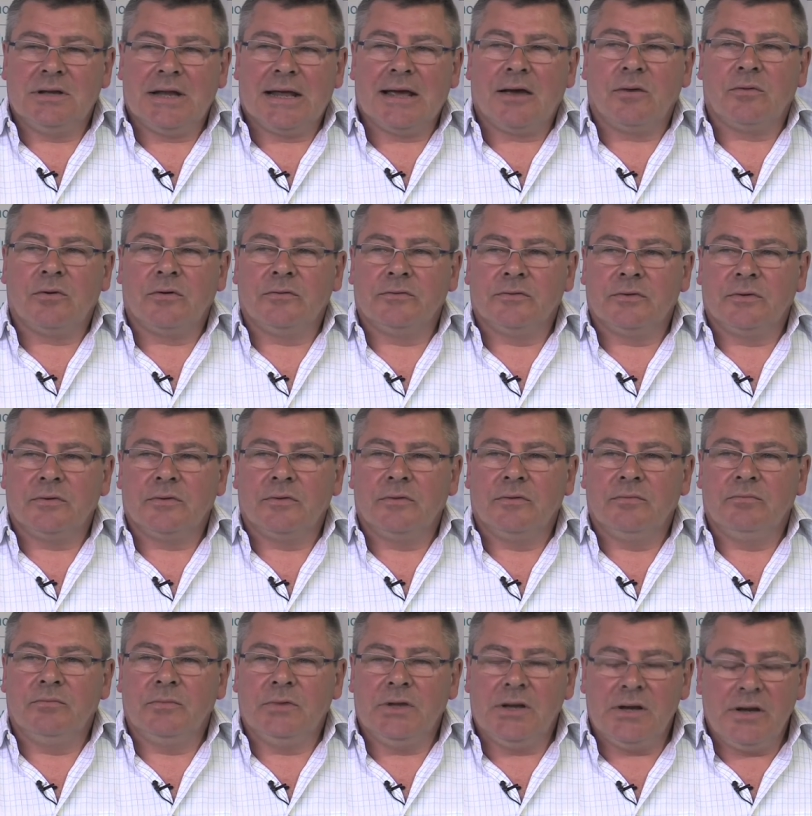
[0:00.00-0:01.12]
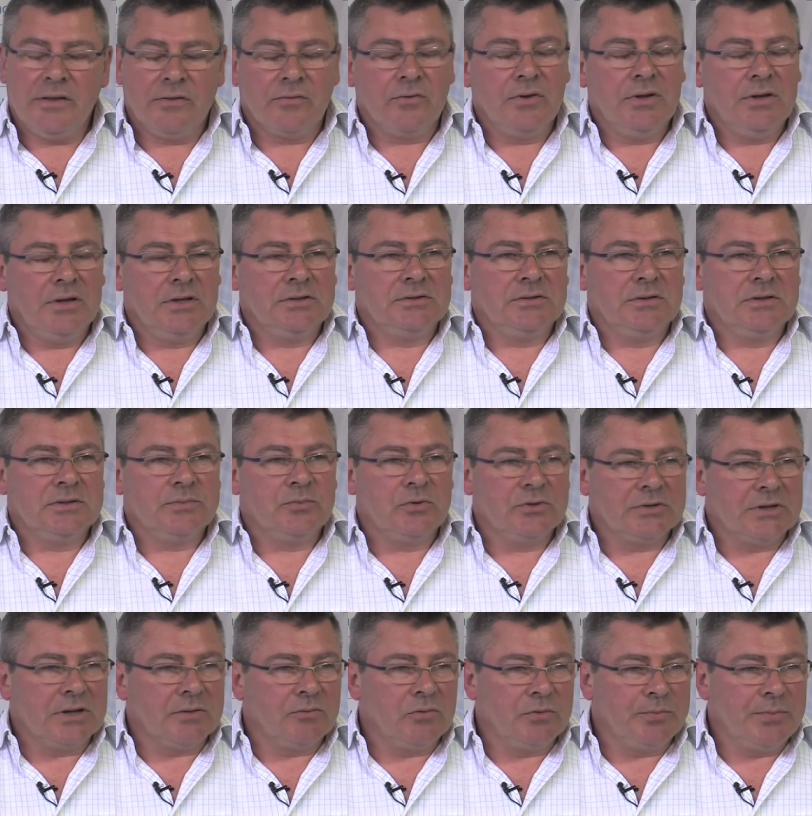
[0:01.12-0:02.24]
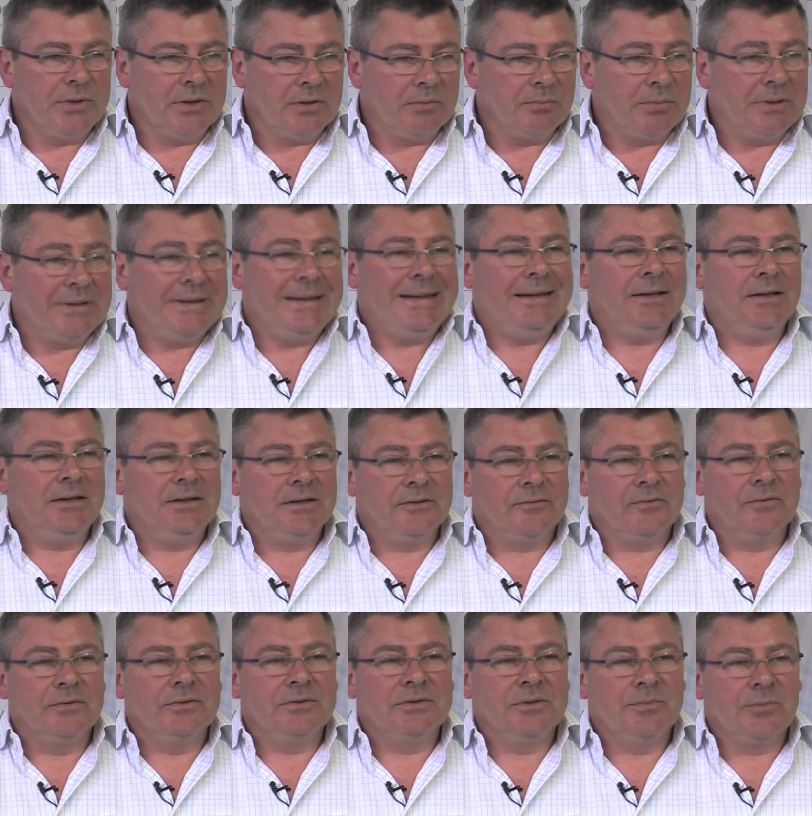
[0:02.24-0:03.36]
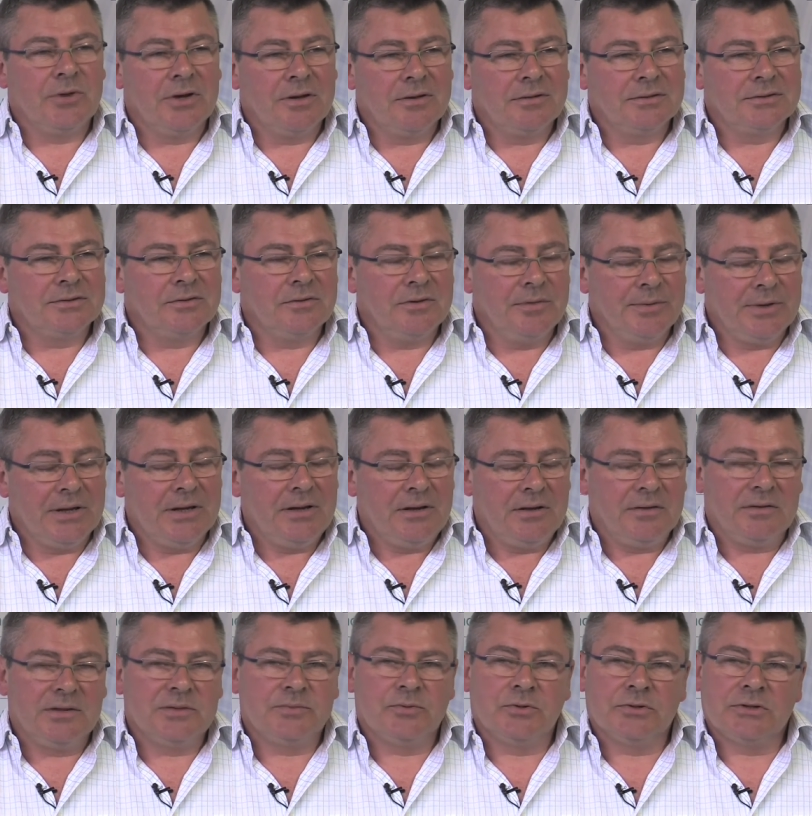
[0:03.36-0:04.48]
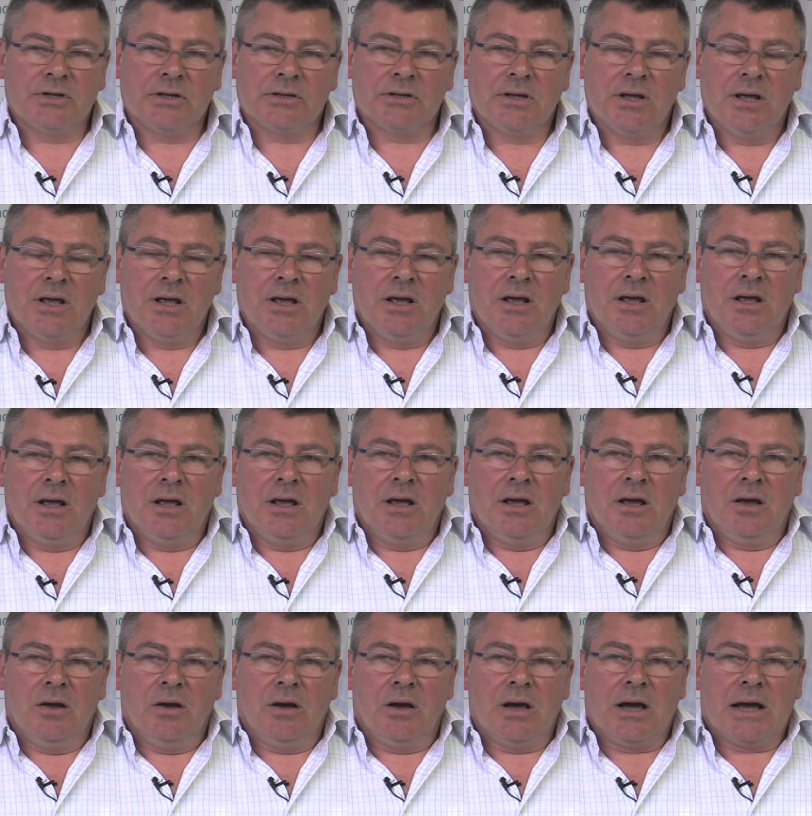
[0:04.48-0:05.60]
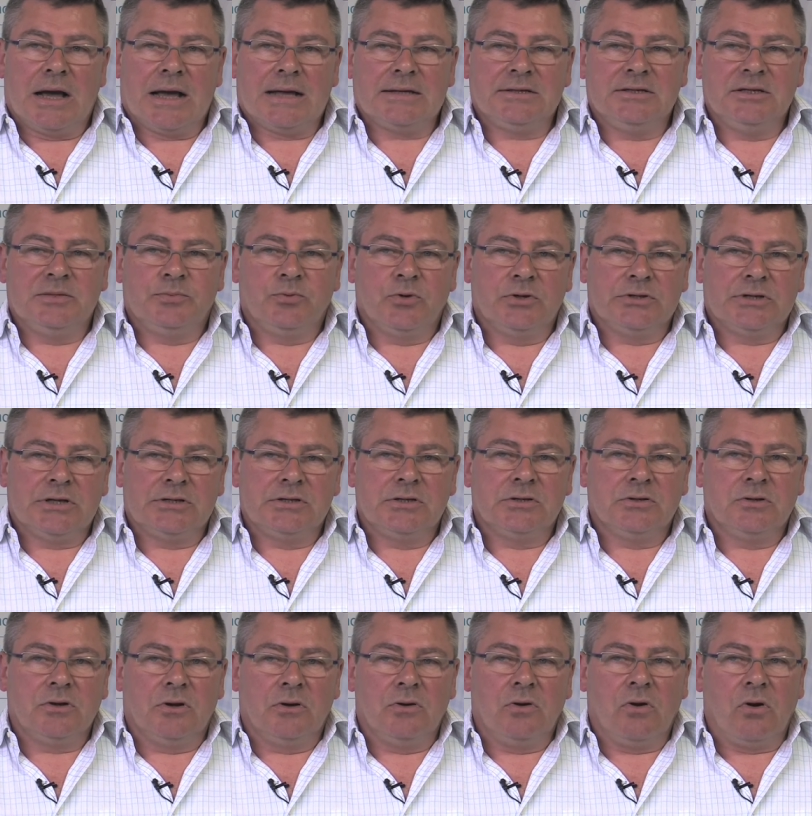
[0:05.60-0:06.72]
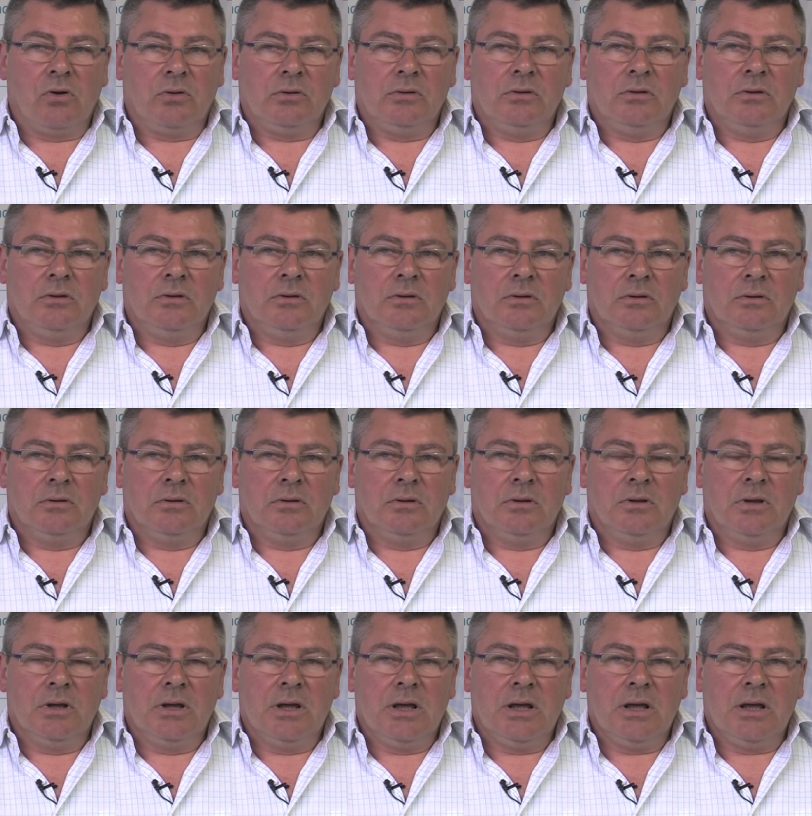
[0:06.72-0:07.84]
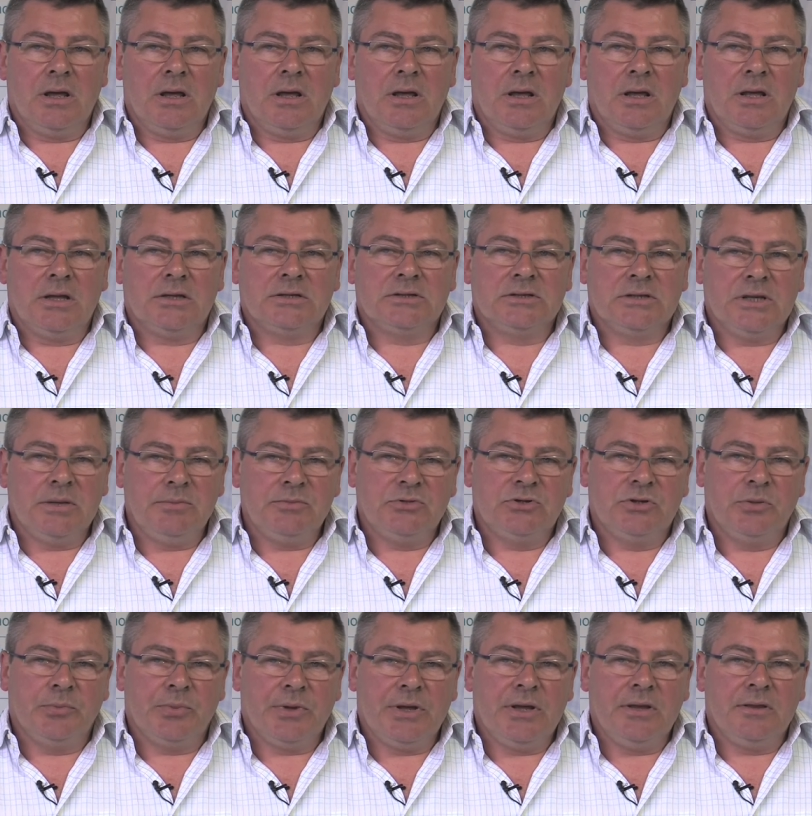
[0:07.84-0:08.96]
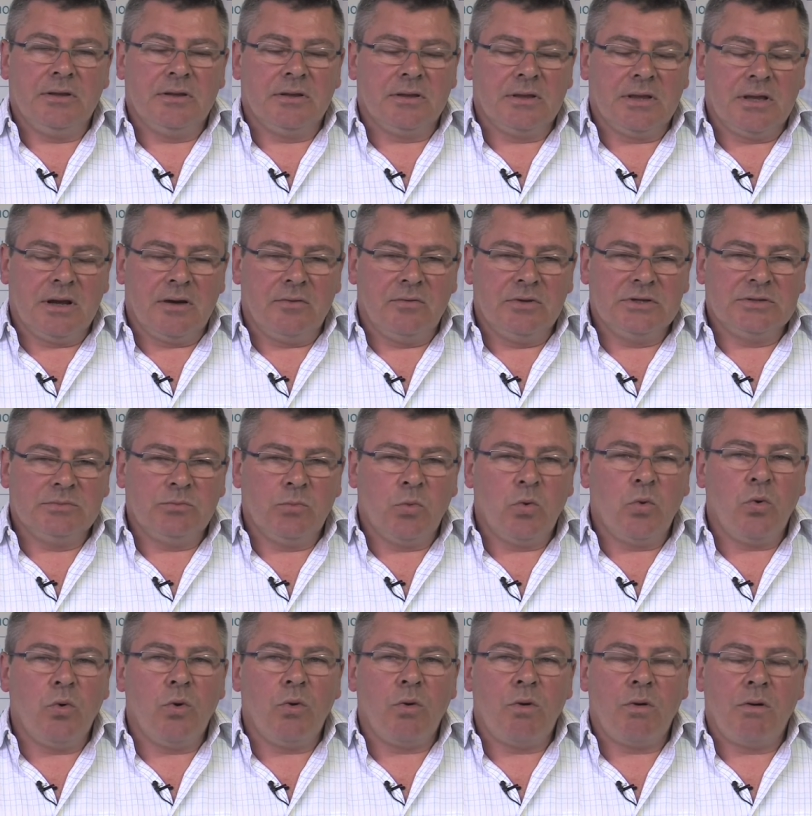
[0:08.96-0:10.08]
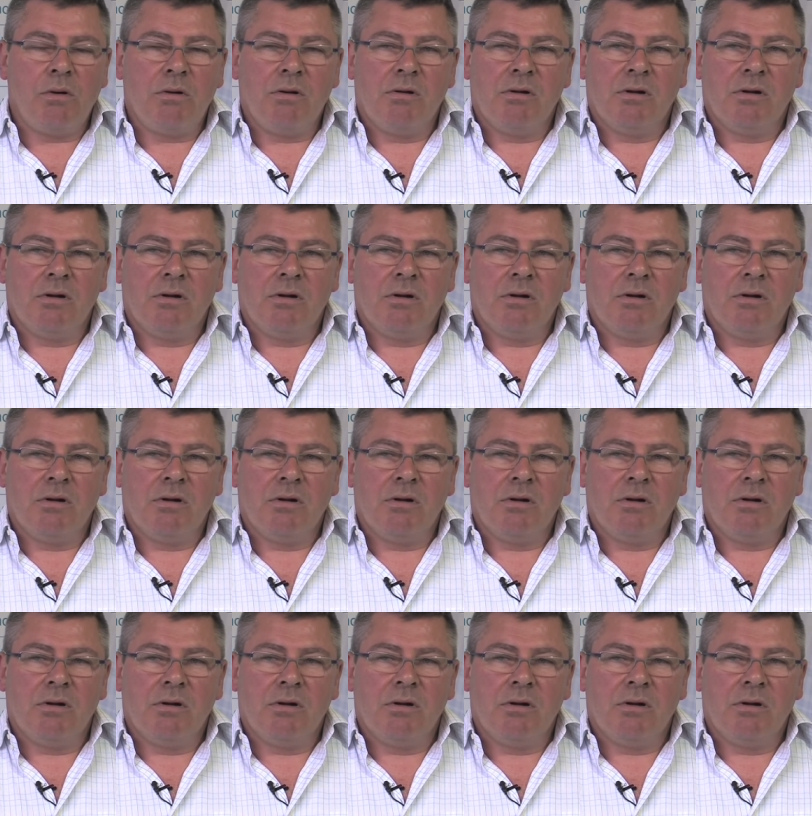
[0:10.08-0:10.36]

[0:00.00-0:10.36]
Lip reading: now, after nearly 3 years of this project, would be completely different to my answer at the beginning of this project. As this project has gone on, it seems to be that there is more